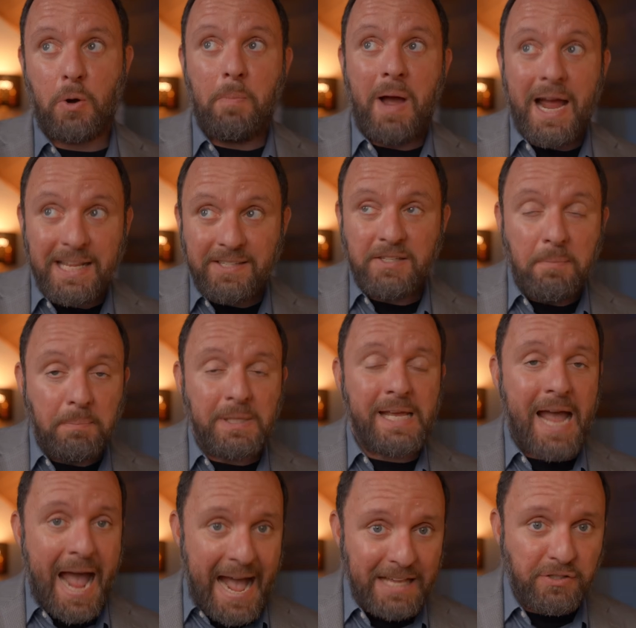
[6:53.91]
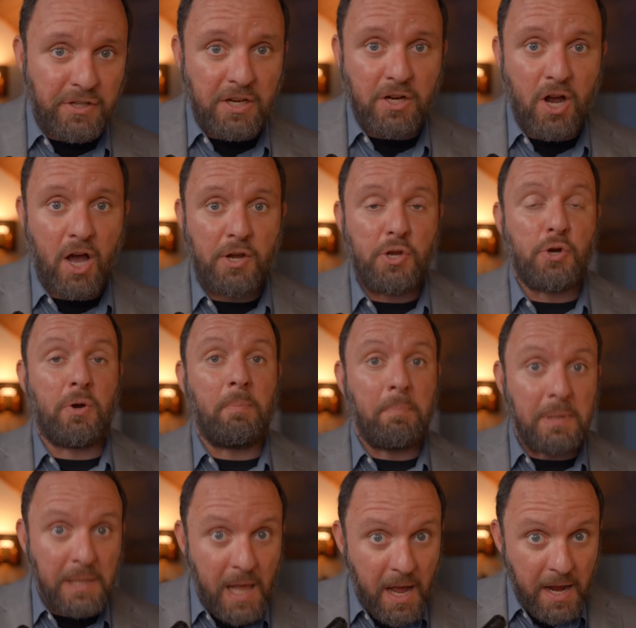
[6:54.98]
by simply asking God, you're
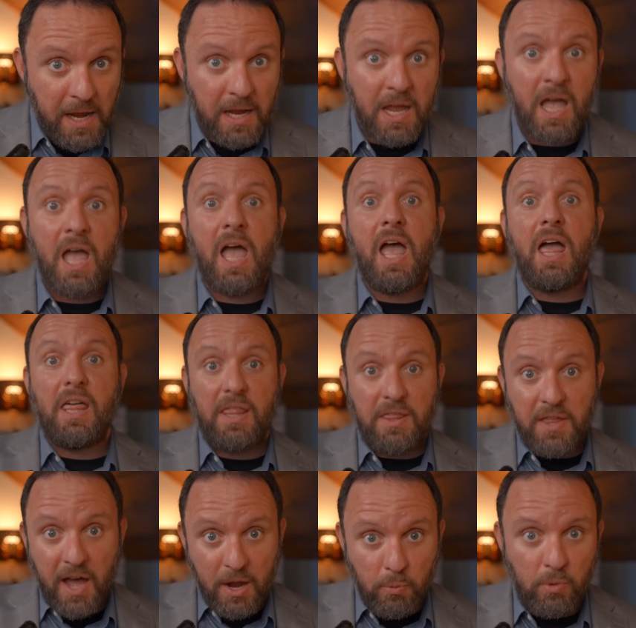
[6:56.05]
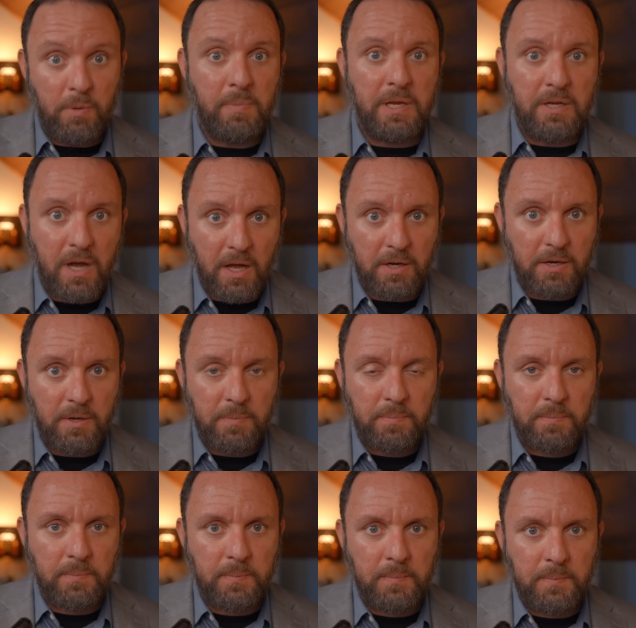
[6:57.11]
implying thy will be done.
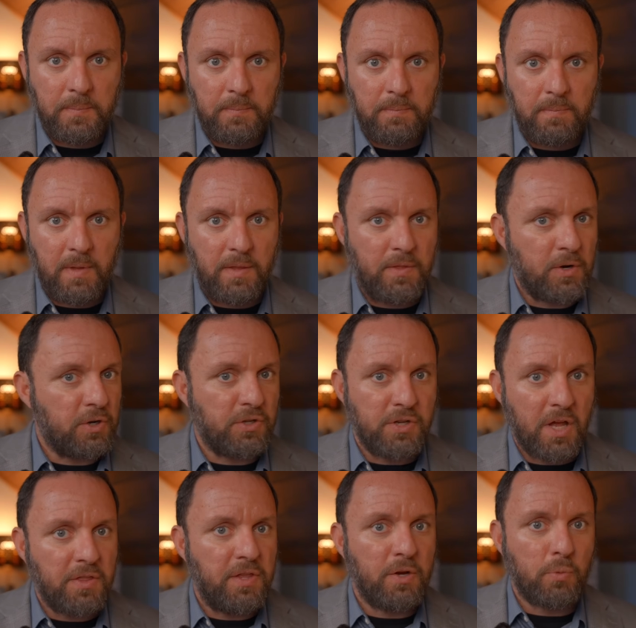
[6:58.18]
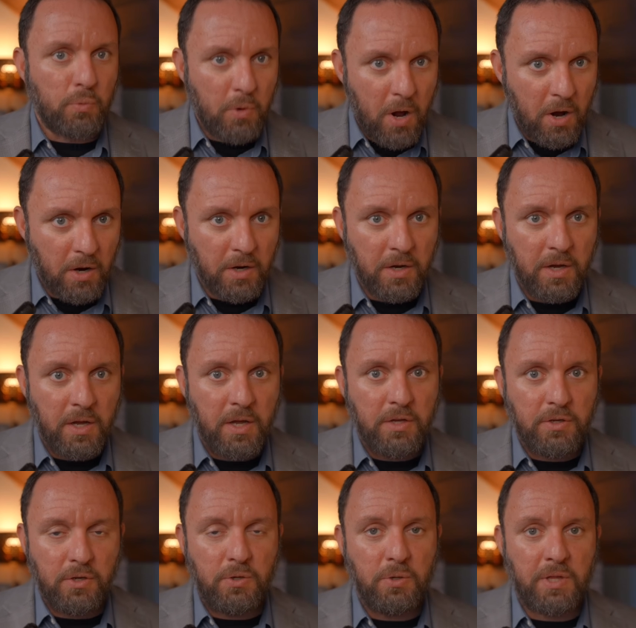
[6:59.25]
There's nothing wrong
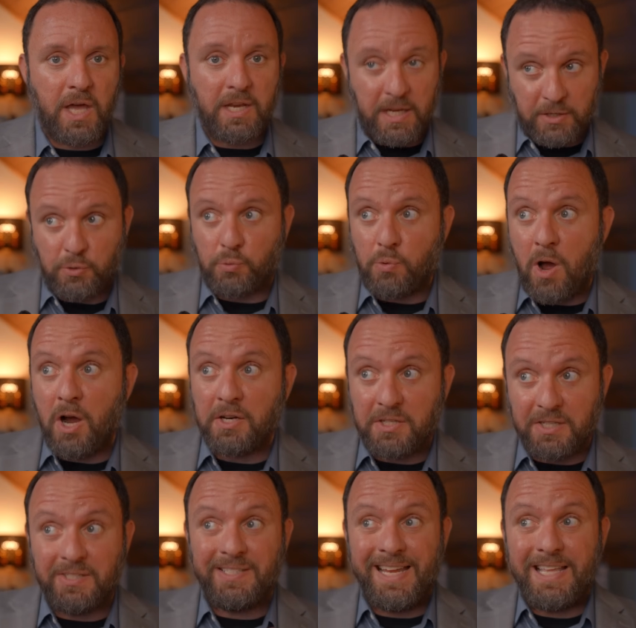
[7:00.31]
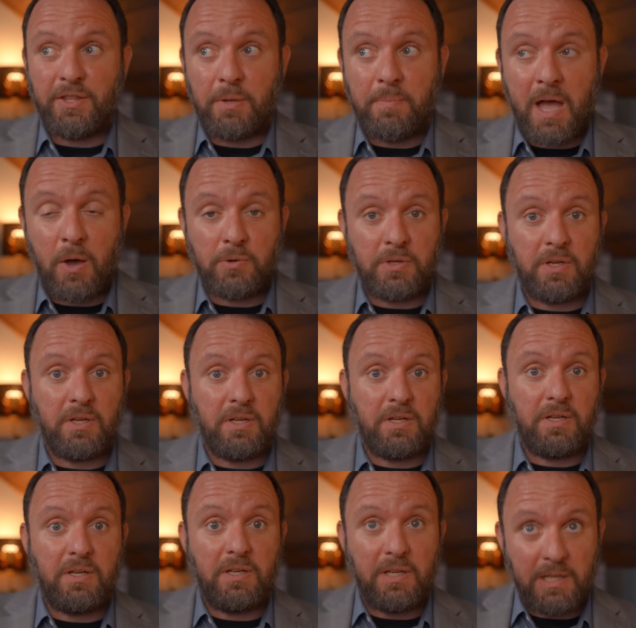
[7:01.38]
to do that. It's wrong to seek them out,
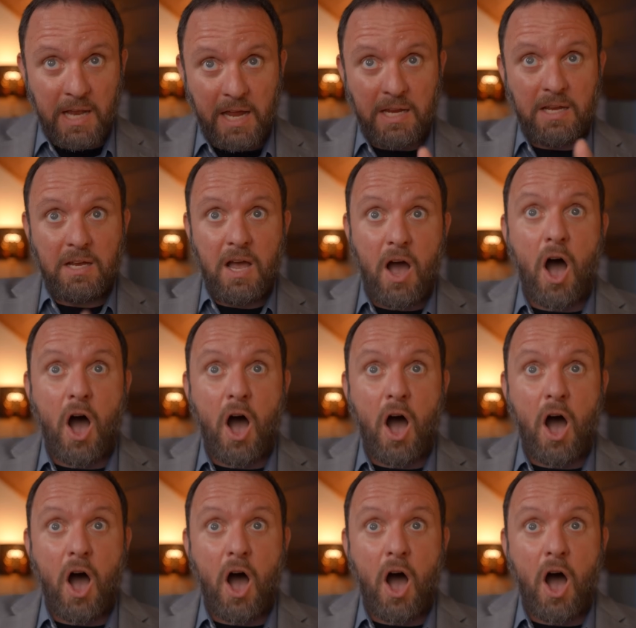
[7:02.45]
like